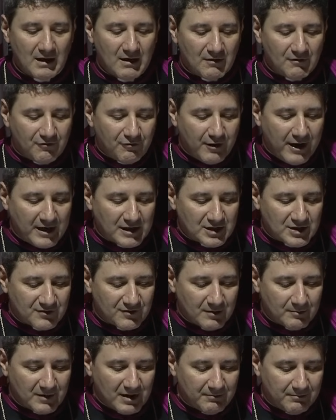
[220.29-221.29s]
friends
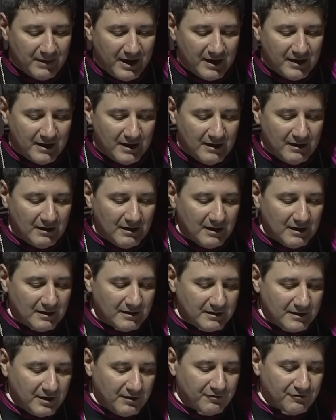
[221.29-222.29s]
from the many
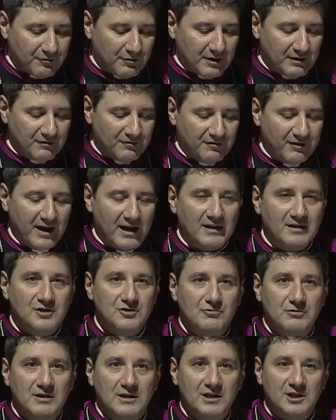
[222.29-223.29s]
different faith
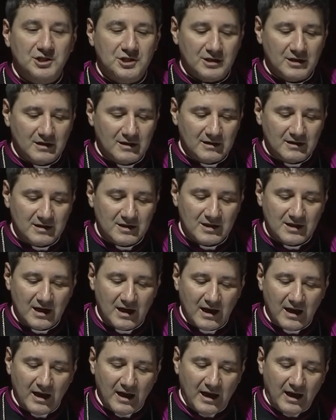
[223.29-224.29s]
traditions,
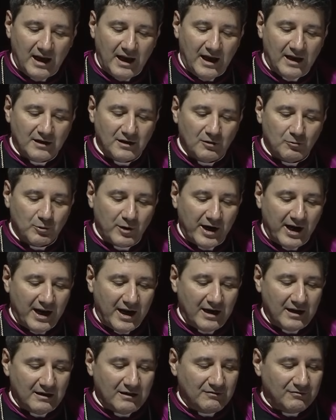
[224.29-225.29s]
and an
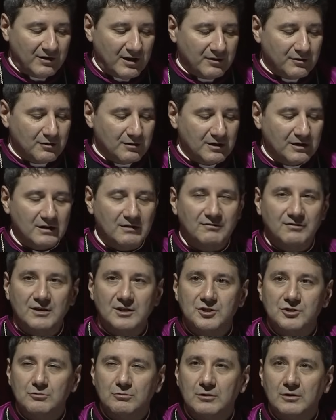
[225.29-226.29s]
array of other
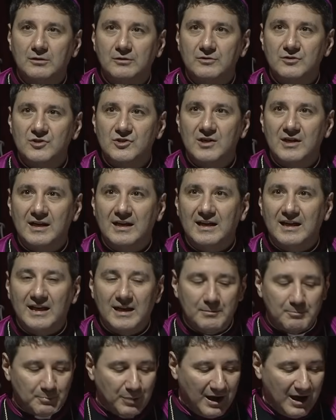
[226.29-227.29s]
individuals
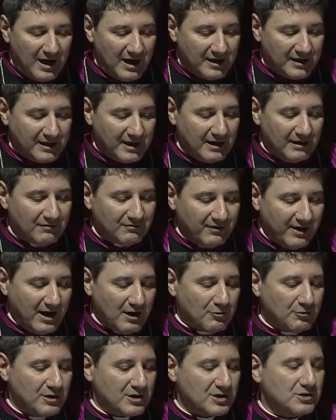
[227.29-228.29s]
embodying
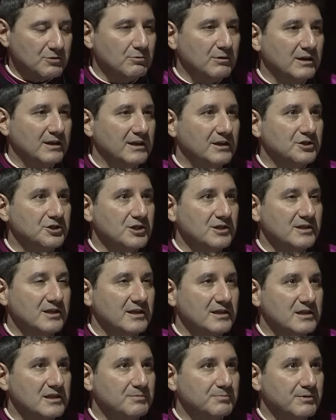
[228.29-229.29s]
various religious
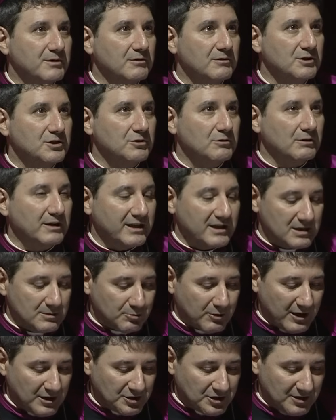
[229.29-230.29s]
and spiritual
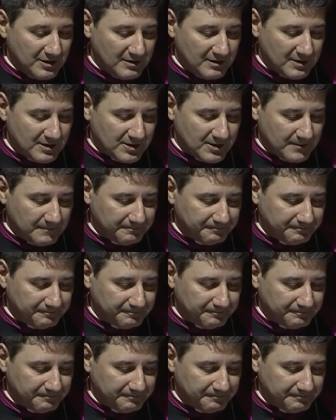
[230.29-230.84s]
expressions.